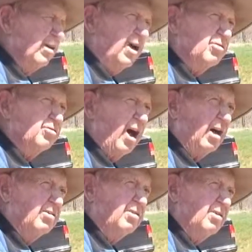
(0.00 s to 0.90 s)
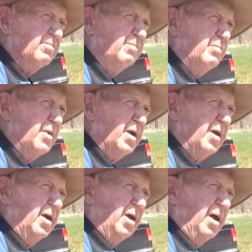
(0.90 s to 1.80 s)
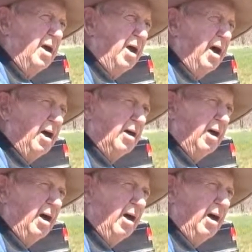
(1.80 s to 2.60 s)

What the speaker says: the haystacks, and